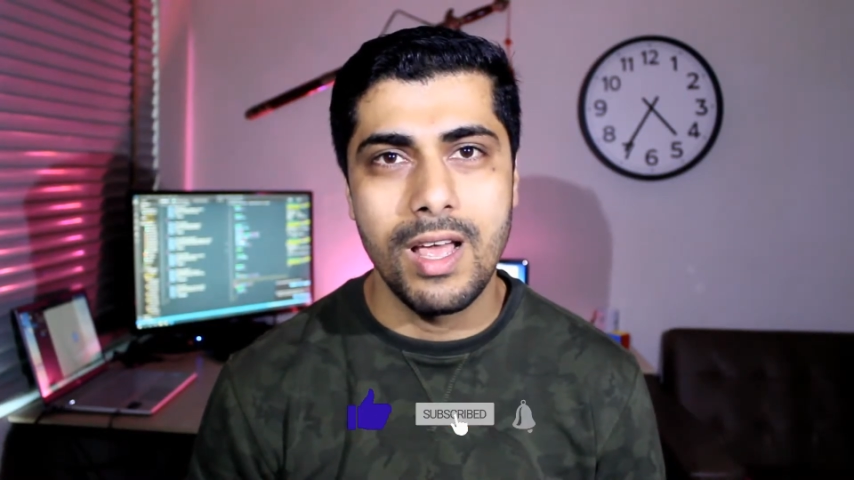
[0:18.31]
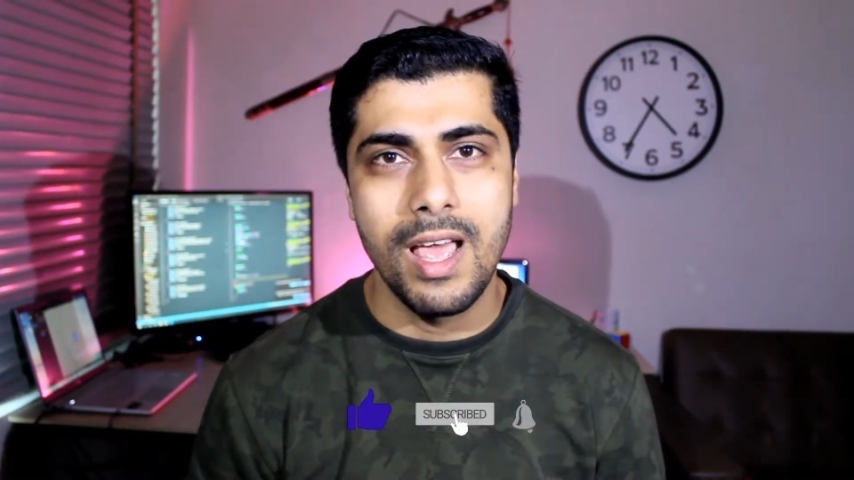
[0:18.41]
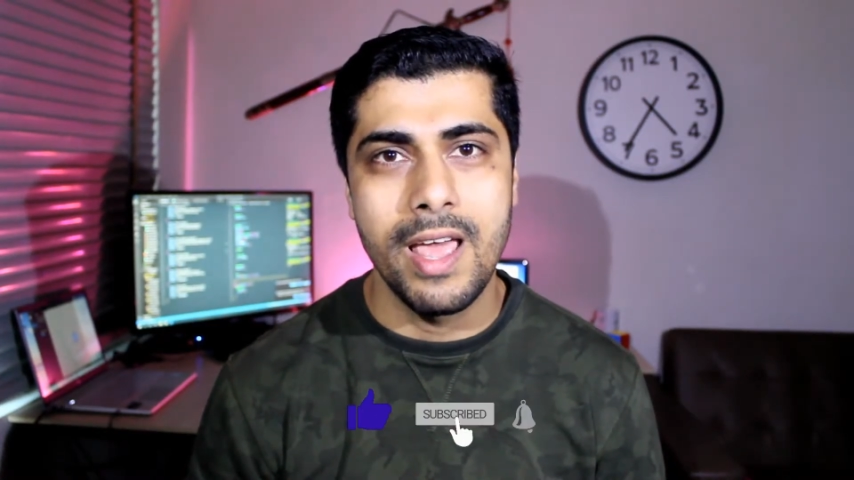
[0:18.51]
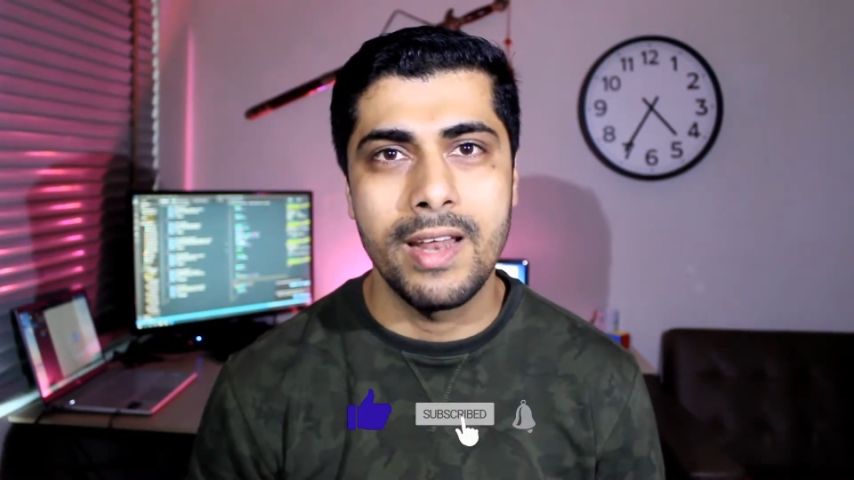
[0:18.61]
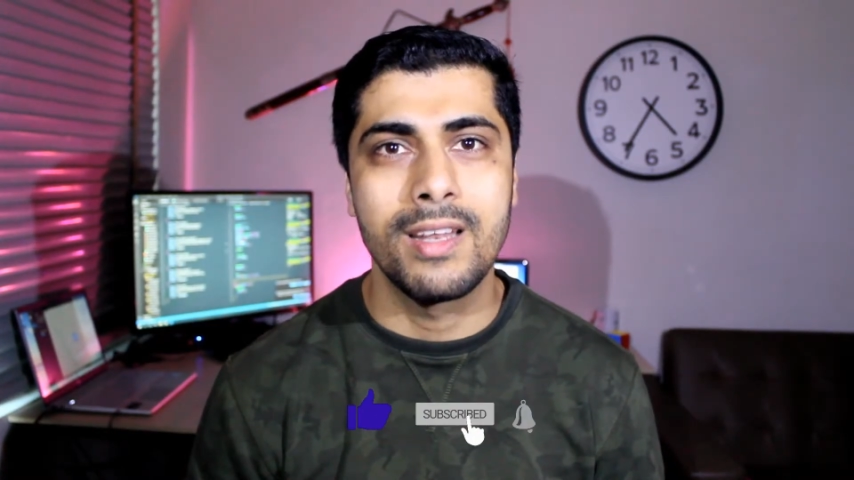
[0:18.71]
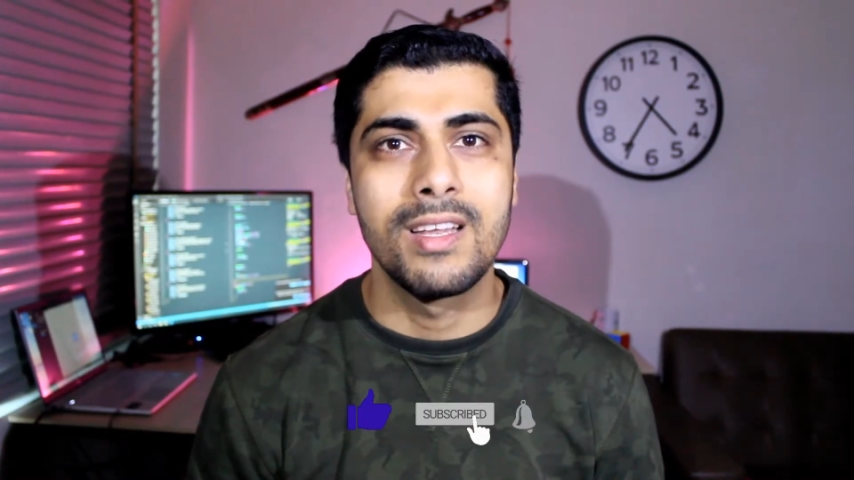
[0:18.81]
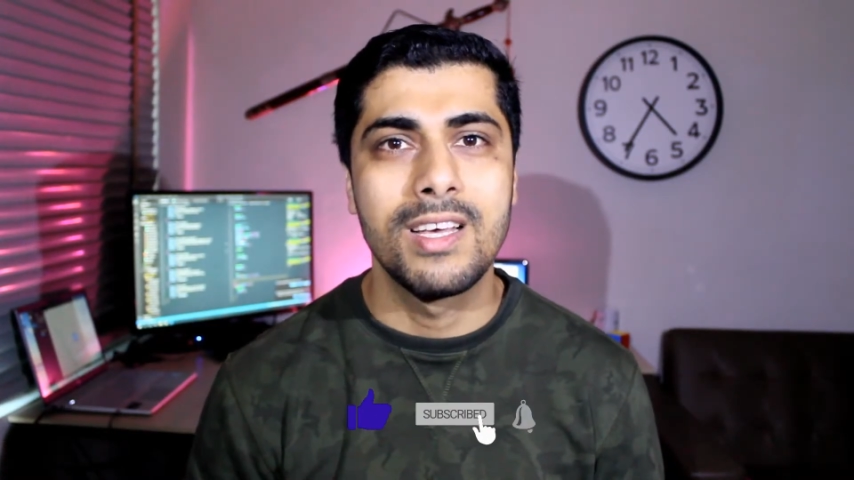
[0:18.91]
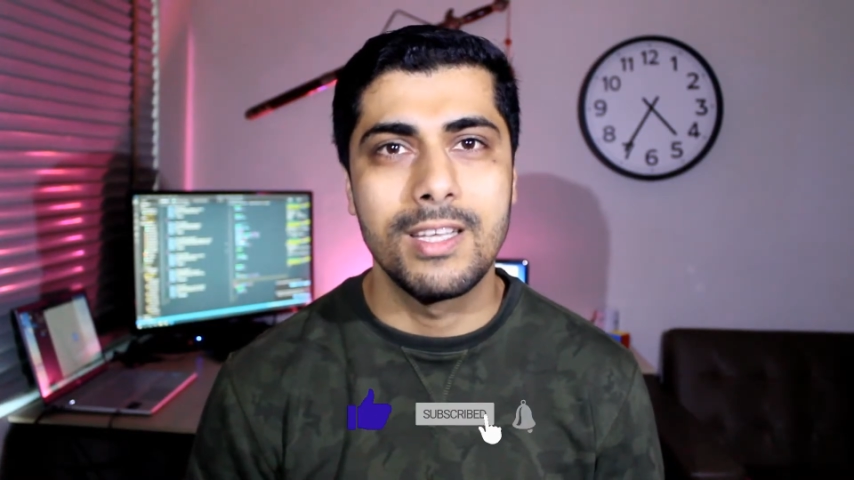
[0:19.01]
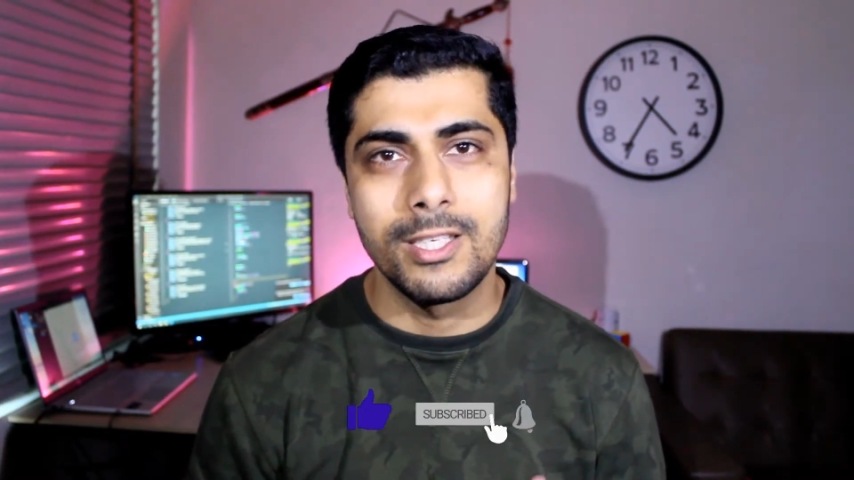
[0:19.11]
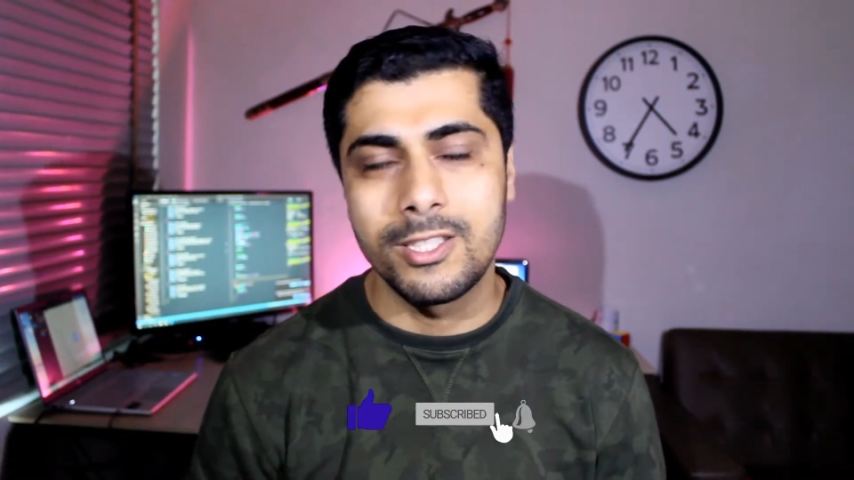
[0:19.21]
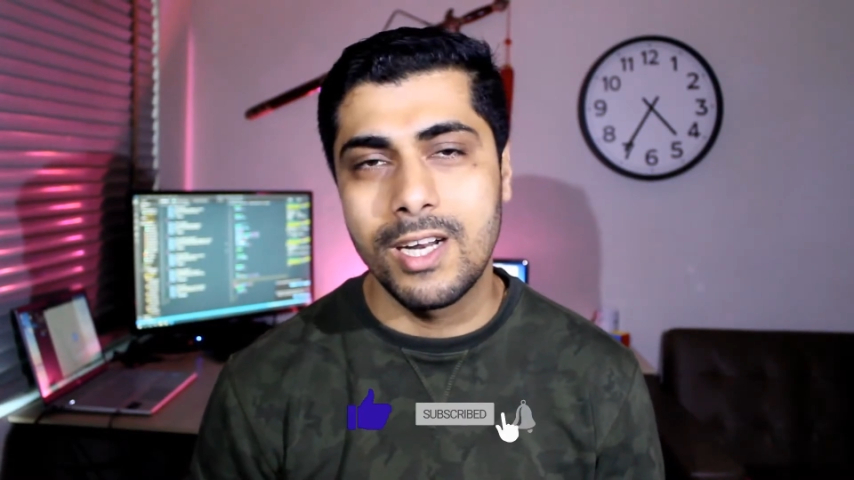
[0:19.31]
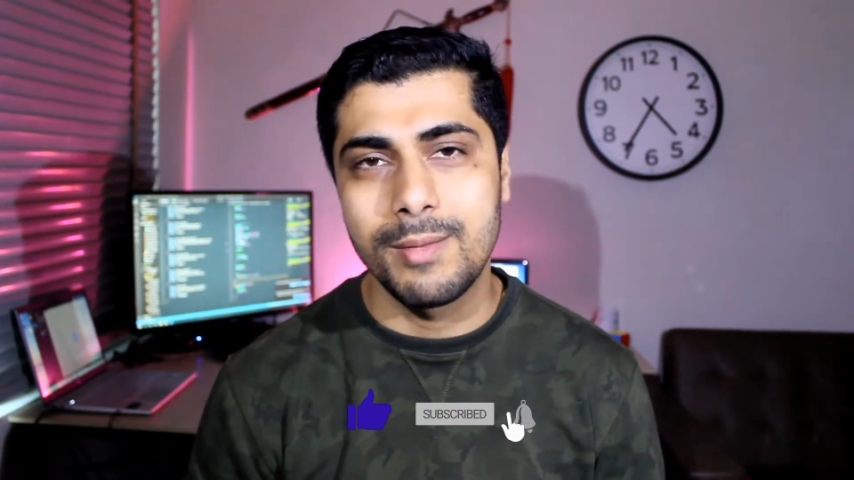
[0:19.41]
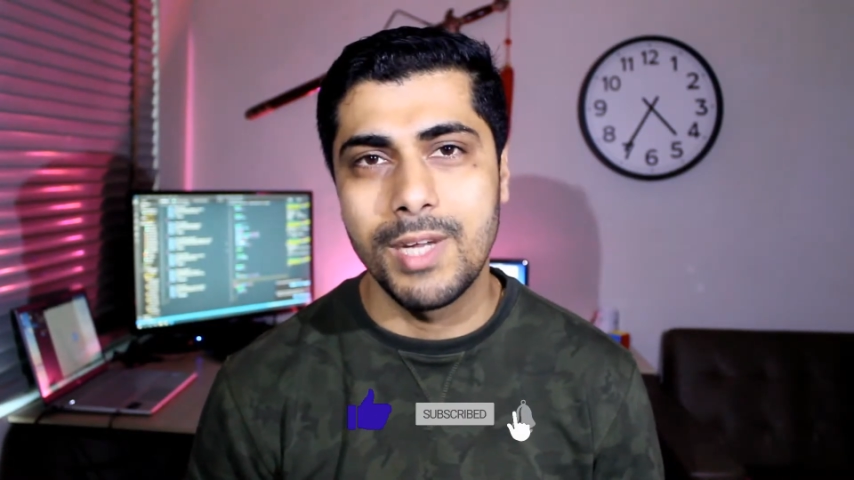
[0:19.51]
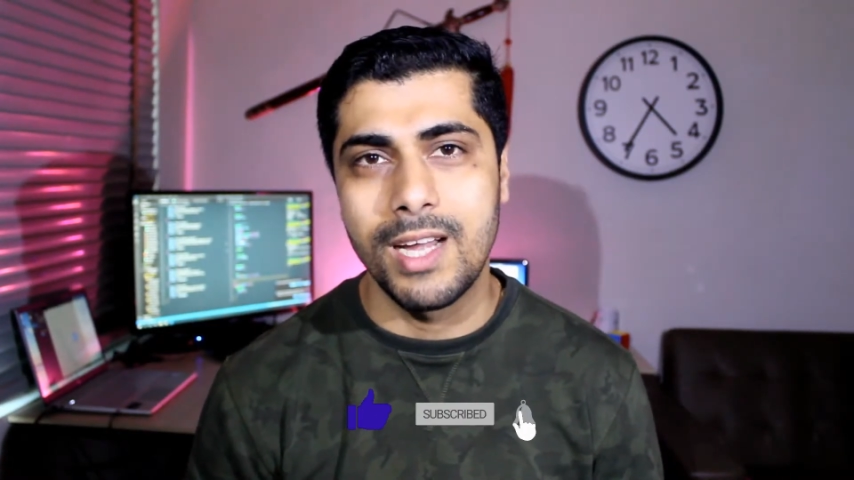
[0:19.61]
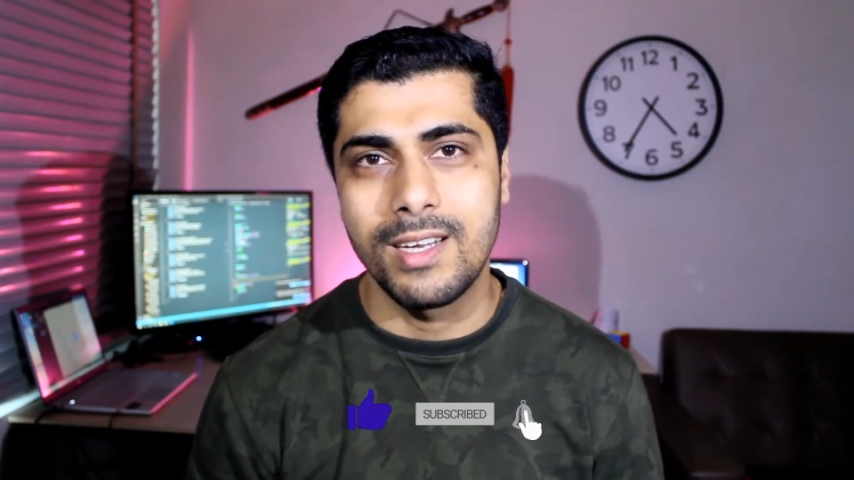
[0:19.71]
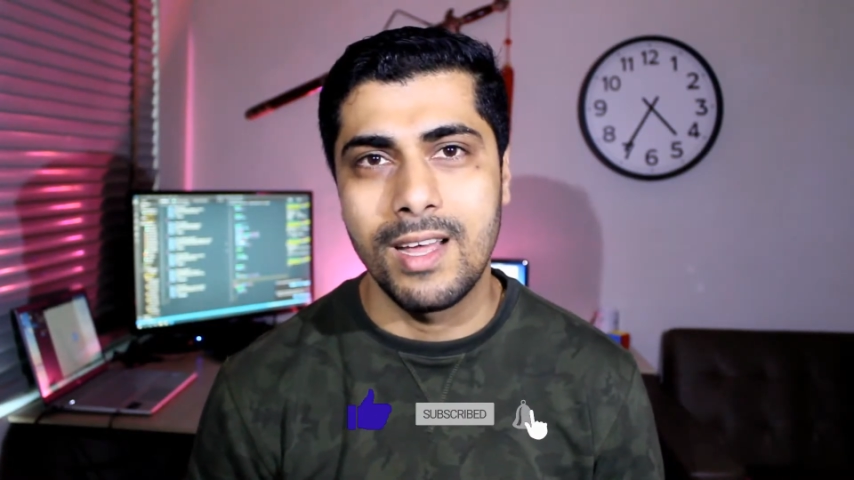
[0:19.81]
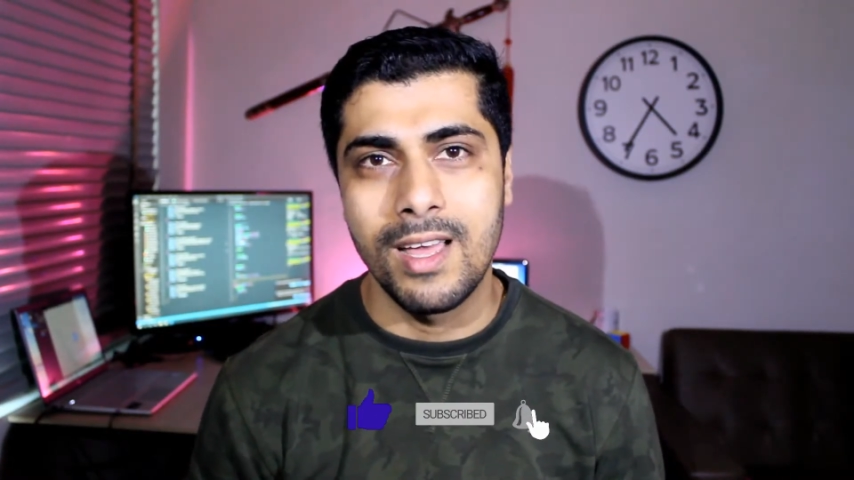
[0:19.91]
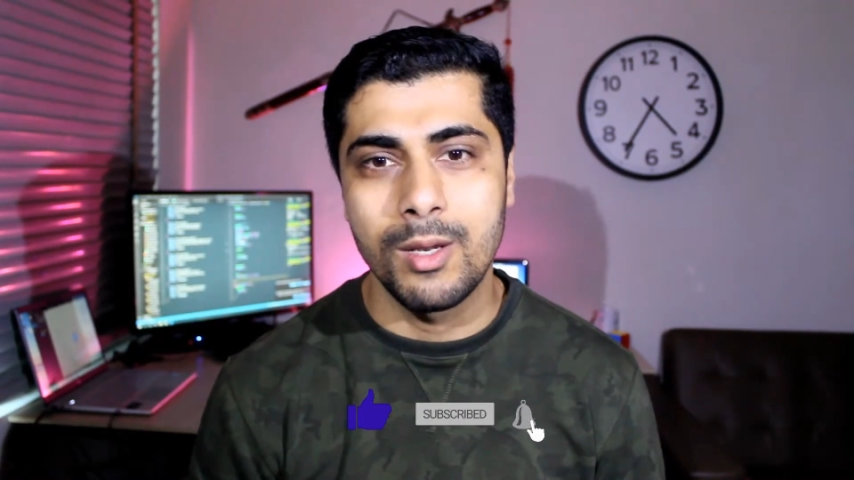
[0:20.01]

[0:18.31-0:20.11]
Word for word: and retrieve data